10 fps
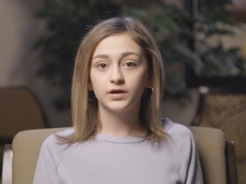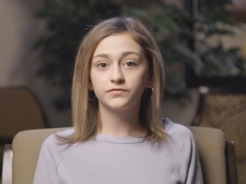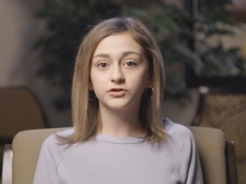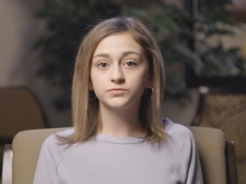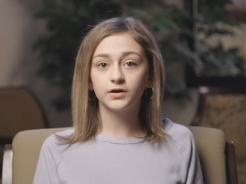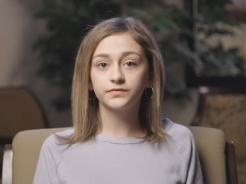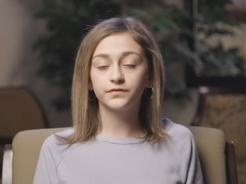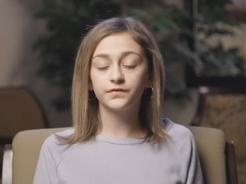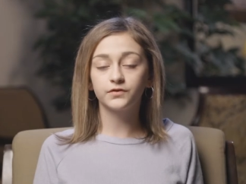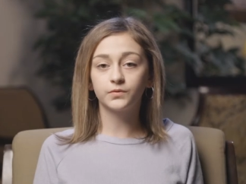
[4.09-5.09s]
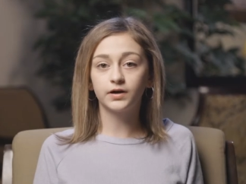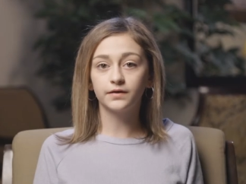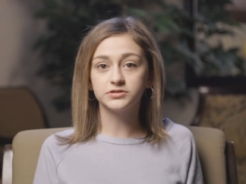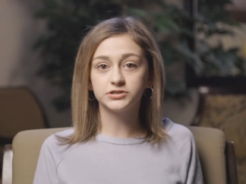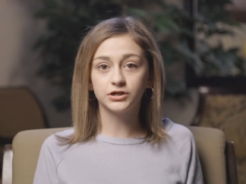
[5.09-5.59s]
When I first walked through the door, I
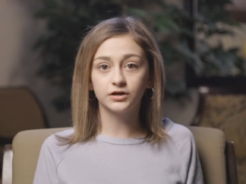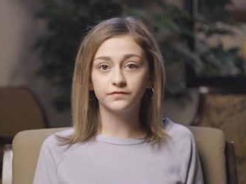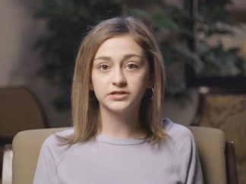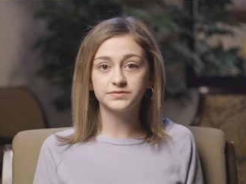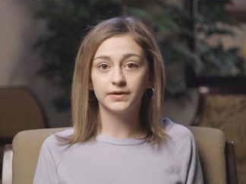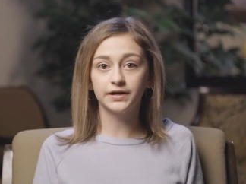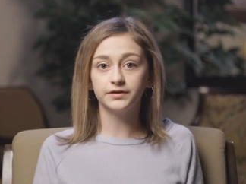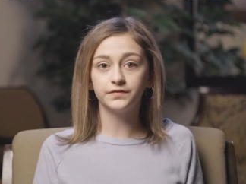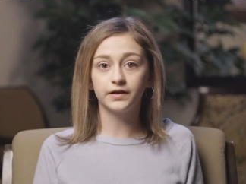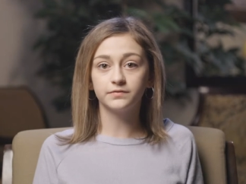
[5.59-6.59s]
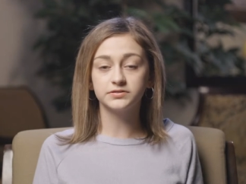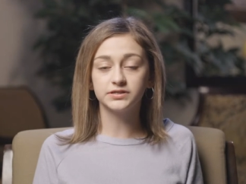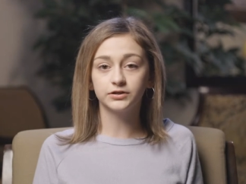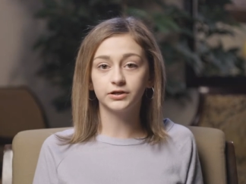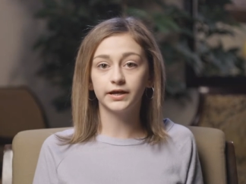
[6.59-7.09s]
was nervous, but I knew that I was in good